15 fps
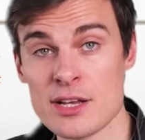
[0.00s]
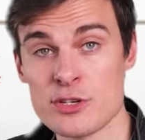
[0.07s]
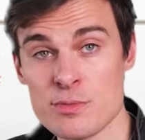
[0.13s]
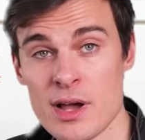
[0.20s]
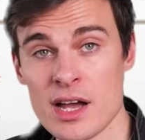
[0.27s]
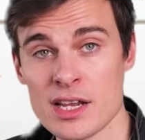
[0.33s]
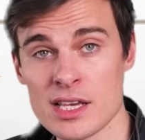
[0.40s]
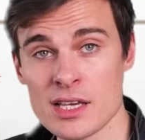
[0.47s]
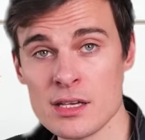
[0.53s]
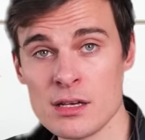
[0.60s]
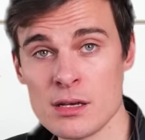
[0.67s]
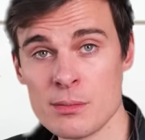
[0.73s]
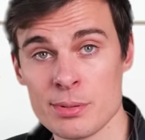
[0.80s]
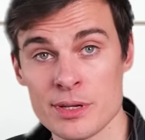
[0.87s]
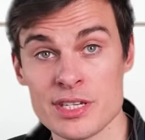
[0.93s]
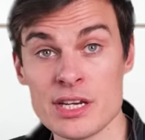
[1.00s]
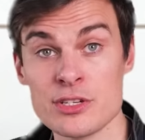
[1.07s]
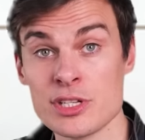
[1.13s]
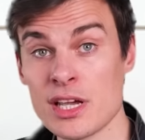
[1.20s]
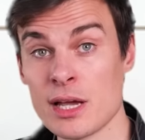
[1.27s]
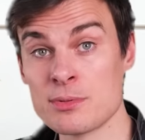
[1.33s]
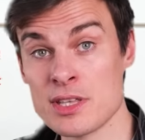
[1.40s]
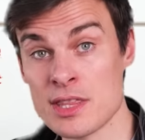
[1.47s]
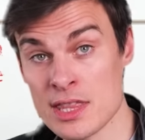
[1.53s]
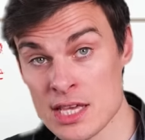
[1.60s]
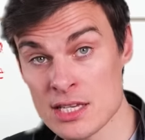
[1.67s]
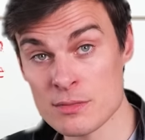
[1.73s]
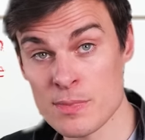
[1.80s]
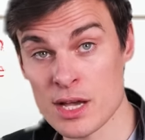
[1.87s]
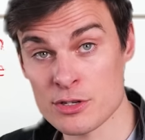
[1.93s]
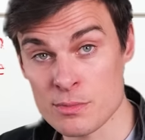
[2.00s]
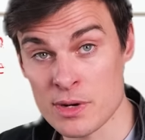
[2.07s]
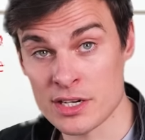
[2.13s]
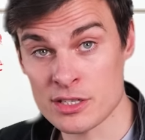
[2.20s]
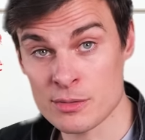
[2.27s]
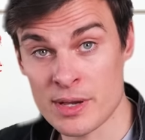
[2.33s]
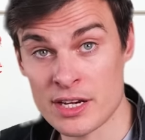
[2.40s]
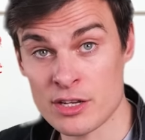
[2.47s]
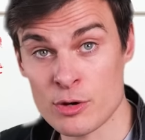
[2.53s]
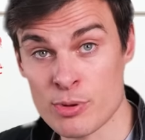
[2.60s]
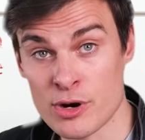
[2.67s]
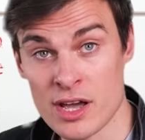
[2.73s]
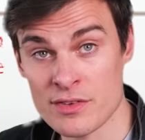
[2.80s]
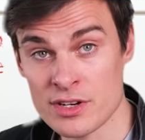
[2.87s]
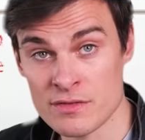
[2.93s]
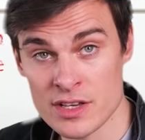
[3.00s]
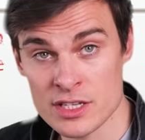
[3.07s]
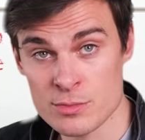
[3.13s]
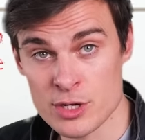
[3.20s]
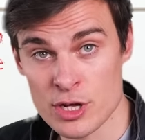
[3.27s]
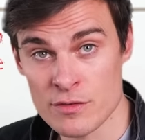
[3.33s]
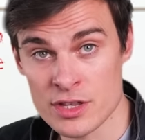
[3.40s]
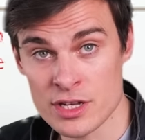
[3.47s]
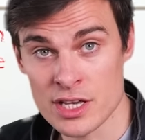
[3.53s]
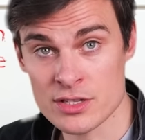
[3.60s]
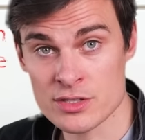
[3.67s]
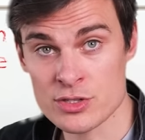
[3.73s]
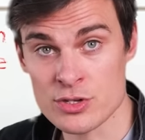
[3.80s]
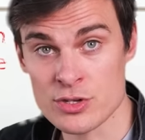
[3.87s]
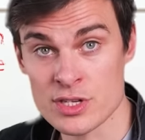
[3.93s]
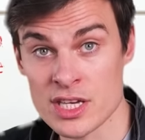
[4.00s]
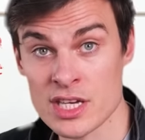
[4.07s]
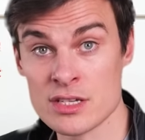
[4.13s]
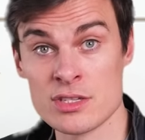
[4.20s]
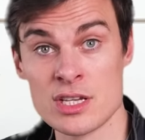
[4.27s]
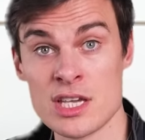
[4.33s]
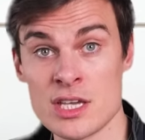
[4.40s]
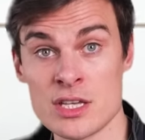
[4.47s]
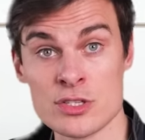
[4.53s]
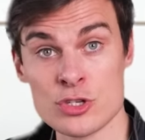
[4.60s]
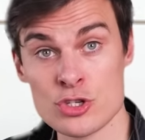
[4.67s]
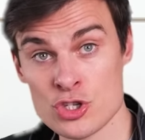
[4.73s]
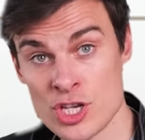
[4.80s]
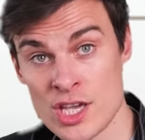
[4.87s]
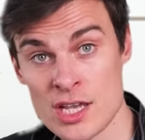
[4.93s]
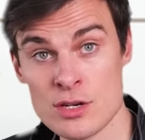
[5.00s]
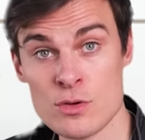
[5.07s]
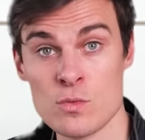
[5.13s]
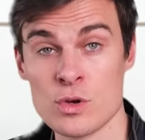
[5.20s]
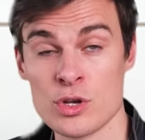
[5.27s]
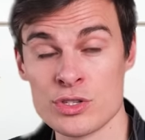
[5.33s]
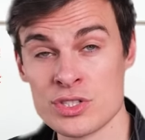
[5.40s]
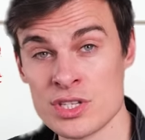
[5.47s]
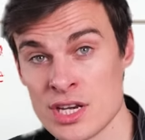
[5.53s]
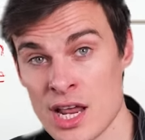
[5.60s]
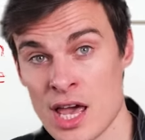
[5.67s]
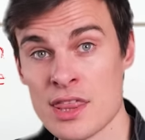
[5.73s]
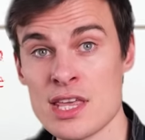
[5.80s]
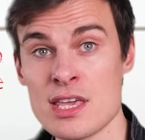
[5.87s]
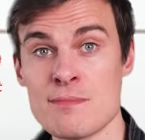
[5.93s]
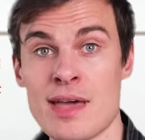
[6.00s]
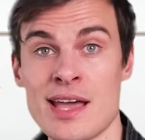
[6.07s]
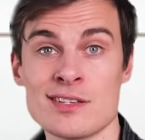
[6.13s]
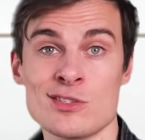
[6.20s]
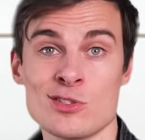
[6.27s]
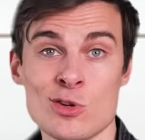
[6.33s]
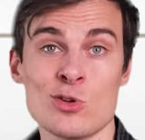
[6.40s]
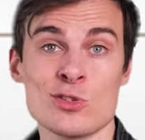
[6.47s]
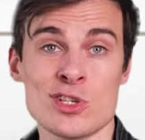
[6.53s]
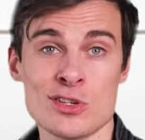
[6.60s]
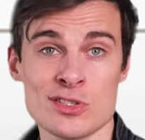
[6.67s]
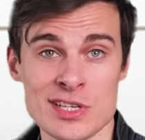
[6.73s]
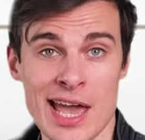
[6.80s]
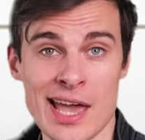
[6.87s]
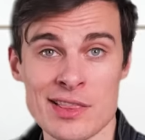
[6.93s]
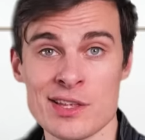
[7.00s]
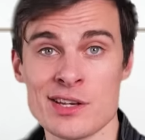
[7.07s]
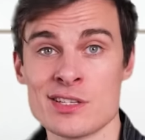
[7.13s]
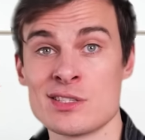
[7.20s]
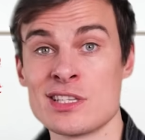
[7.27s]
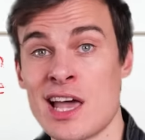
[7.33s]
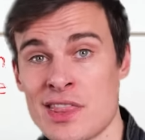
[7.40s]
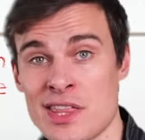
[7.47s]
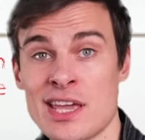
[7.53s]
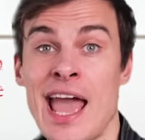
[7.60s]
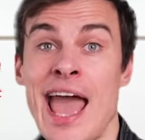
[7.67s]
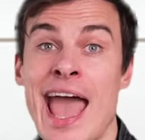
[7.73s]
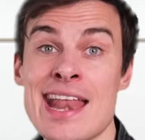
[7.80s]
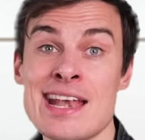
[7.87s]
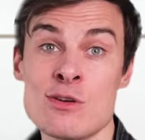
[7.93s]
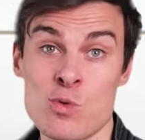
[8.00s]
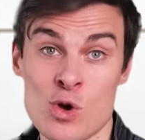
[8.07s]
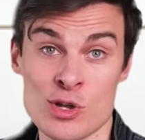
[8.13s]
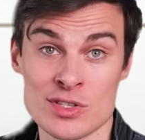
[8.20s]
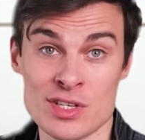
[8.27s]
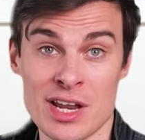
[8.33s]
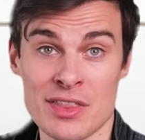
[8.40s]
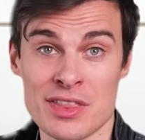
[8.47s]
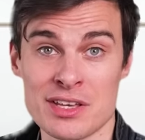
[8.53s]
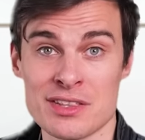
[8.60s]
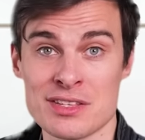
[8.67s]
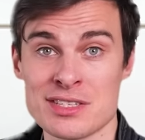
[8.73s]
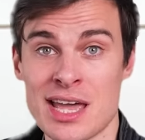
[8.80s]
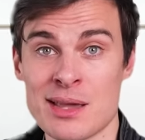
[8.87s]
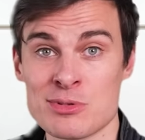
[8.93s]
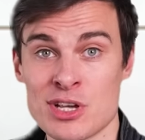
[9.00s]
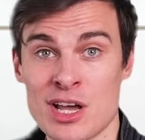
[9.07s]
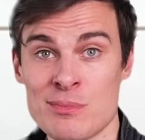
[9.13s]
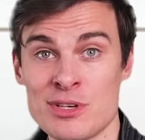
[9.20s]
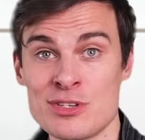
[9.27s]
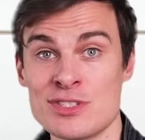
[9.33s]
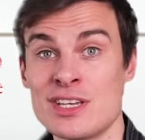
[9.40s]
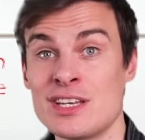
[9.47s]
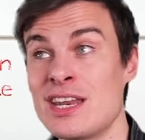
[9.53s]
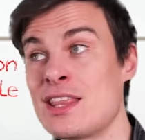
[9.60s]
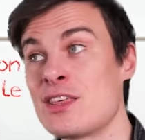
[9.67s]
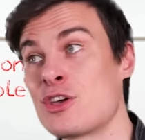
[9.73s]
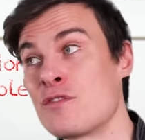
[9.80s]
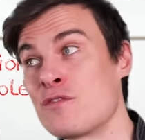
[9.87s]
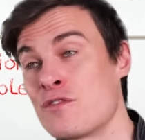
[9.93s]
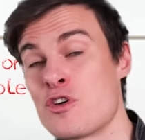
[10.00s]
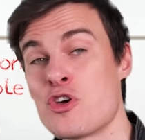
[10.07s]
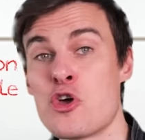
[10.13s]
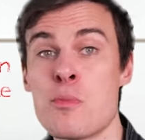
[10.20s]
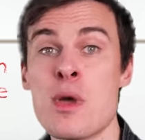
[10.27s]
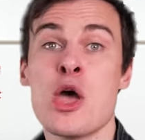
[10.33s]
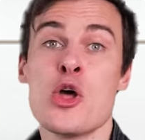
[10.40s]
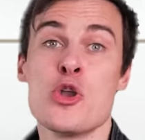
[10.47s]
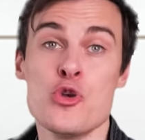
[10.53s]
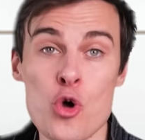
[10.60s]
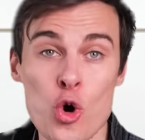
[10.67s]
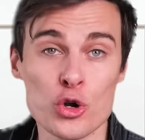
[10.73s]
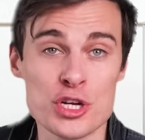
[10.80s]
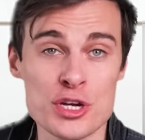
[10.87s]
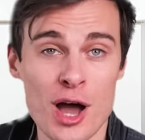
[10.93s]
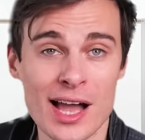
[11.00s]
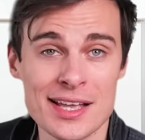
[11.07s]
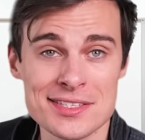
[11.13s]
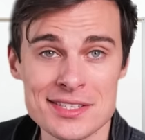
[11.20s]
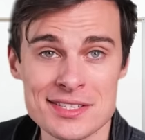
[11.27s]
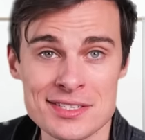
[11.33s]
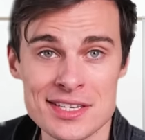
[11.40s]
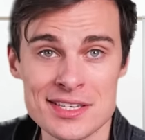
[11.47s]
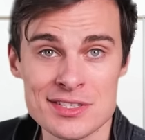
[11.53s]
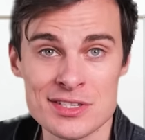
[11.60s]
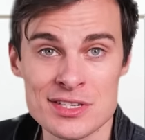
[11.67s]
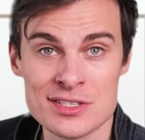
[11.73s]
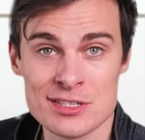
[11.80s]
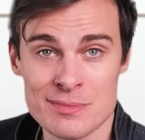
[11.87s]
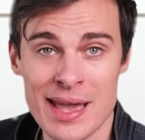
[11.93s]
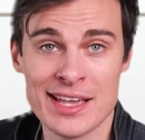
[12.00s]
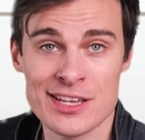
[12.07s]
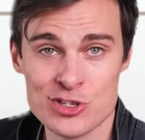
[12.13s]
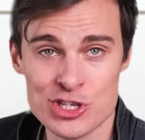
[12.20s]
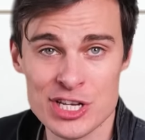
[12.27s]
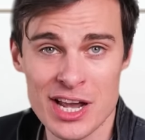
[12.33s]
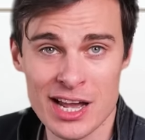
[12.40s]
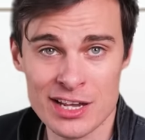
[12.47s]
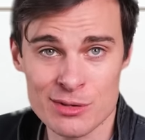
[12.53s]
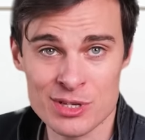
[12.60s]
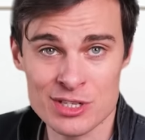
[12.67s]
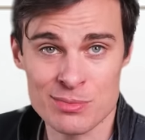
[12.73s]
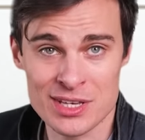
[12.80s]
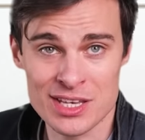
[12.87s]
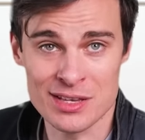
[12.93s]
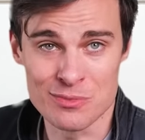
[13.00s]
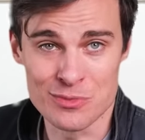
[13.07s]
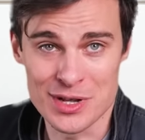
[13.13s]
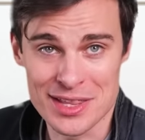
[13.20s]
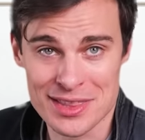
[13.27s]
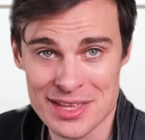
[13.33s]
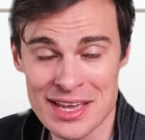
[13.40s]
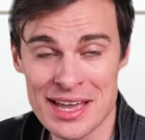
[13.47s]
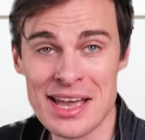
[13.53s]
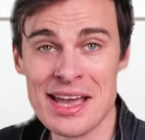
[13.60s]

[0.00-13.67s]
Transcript: much money, potentially up to this much money, depending on private investment over the next 2 years, is shit, worse than nothing. Max is also saying that it's nothing and worse than nothing at the same time, because you can neither confirm nor deny its existence to make a shit argument to begin with.